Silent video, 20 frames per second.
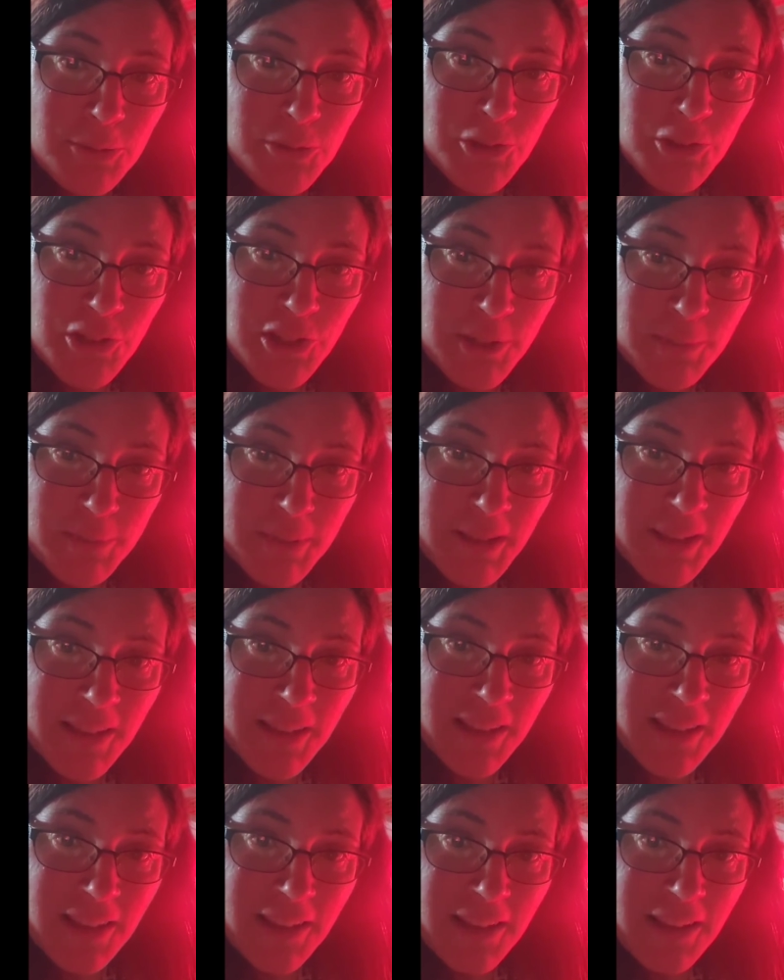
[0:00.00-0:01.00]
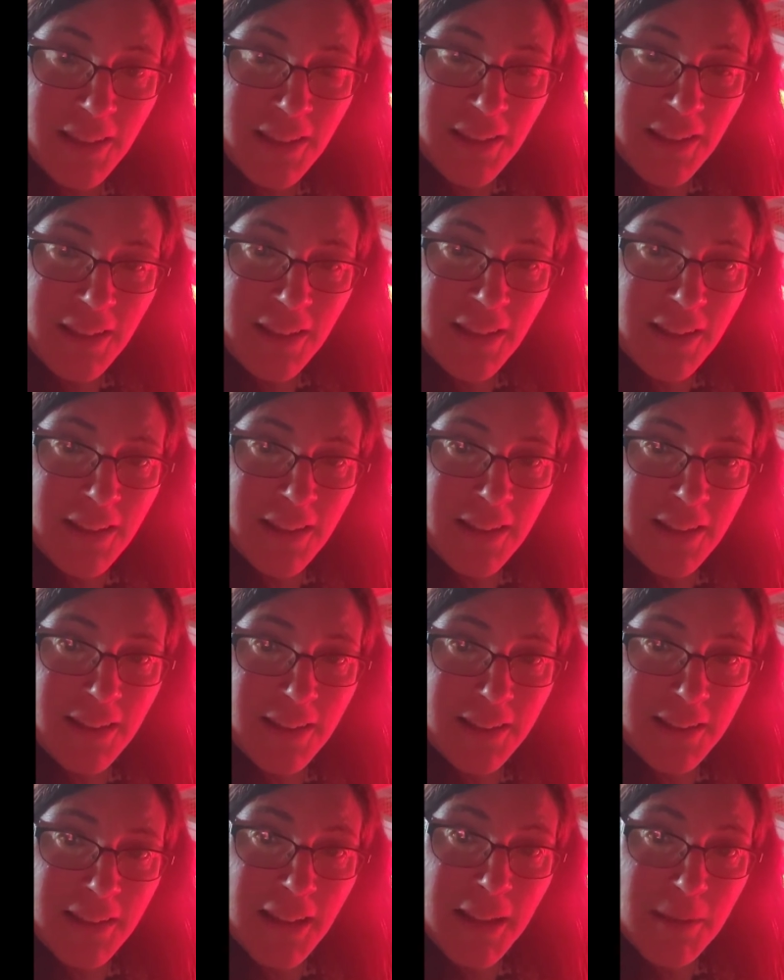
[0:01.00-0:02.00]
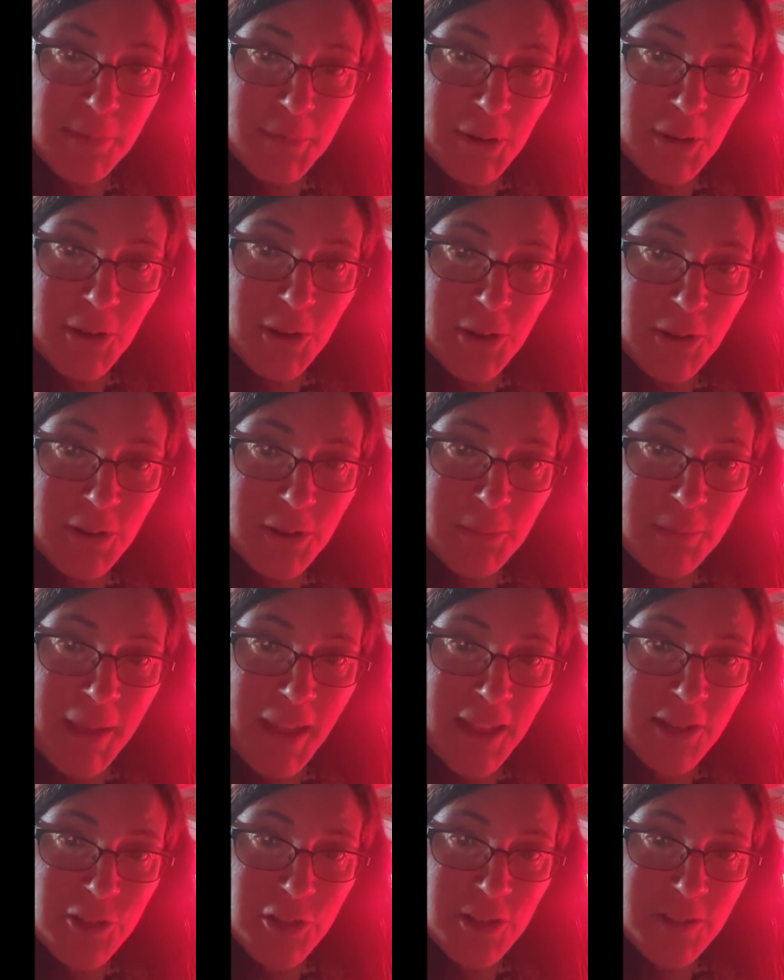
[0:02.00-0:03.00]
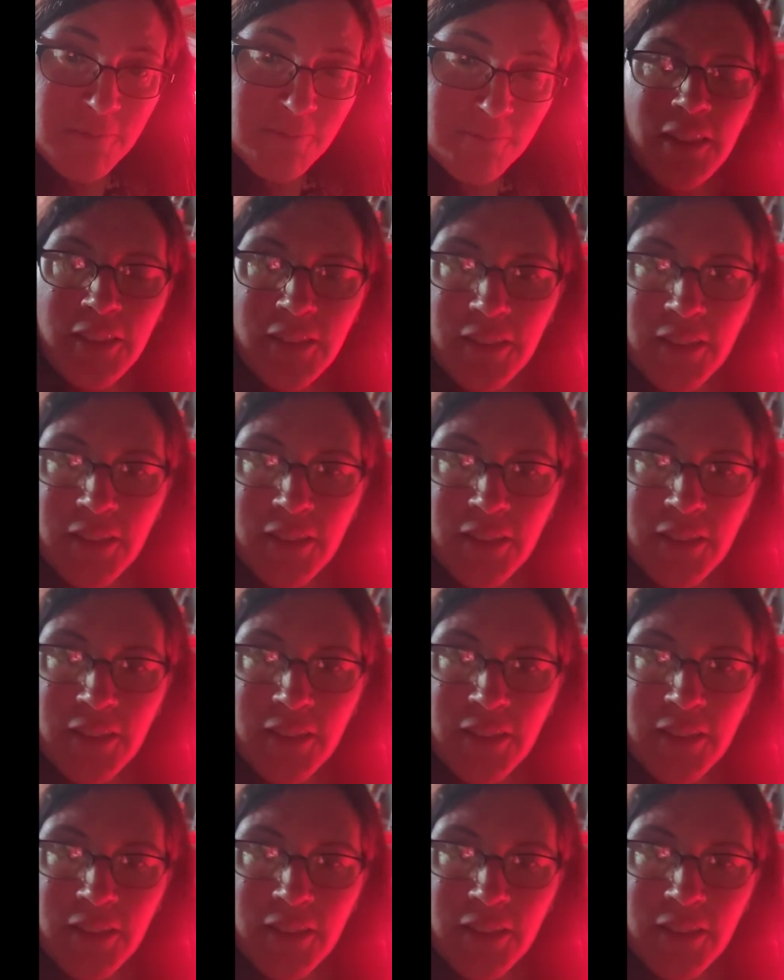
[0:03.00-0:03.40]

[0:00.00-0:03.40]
shipping nightmare you could imagine.